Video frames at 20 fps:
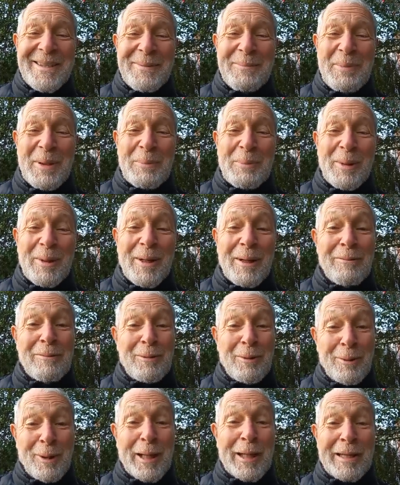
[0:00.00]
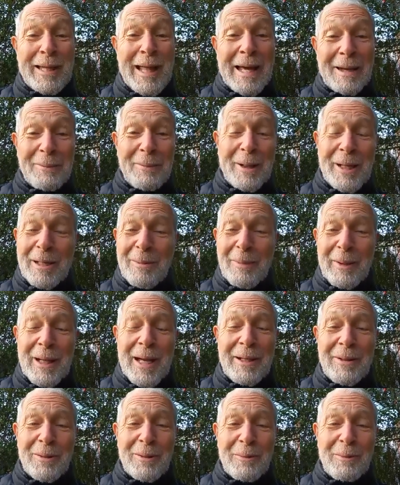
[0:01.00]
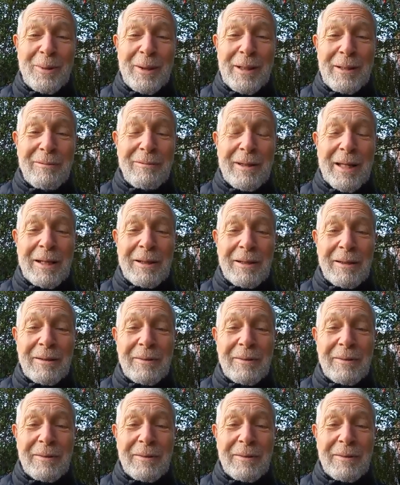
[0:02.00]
People love to think that way, but I don't believe that.